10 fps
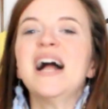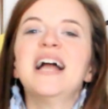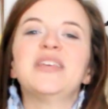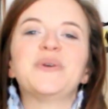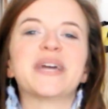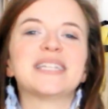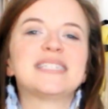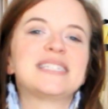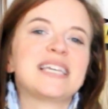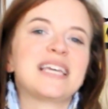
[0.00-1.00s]
You can
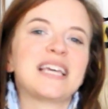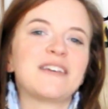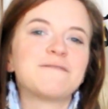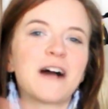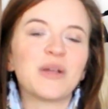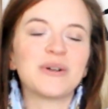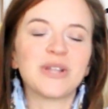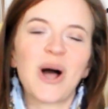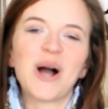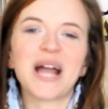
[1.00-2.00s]
follow
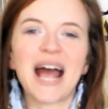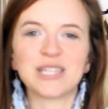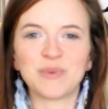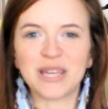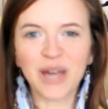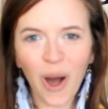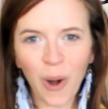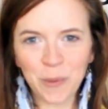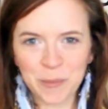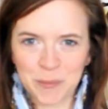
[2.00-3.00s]
along as we
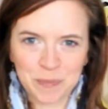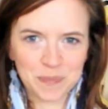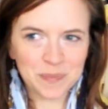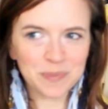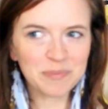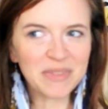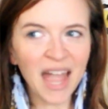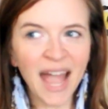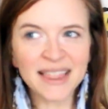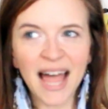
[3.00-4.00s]
go.
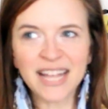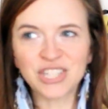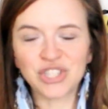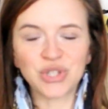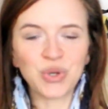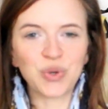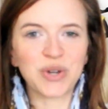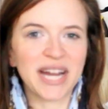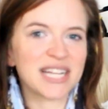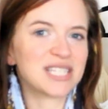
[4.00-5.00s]
I like to
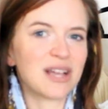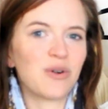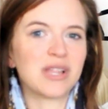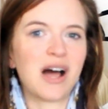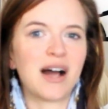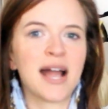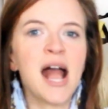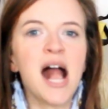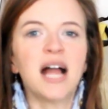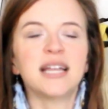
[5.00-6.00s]
create a sew along
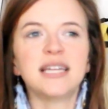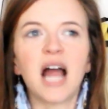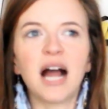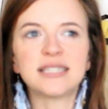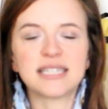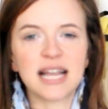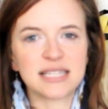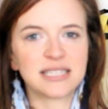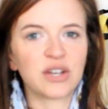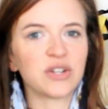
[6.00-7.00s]
not to
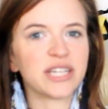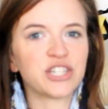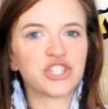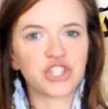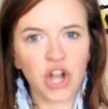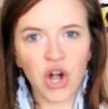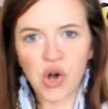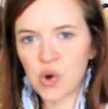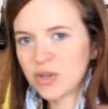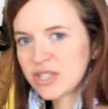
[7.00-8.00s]
necessarily
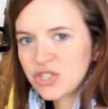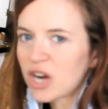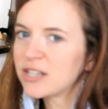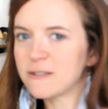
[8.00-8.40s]
show start to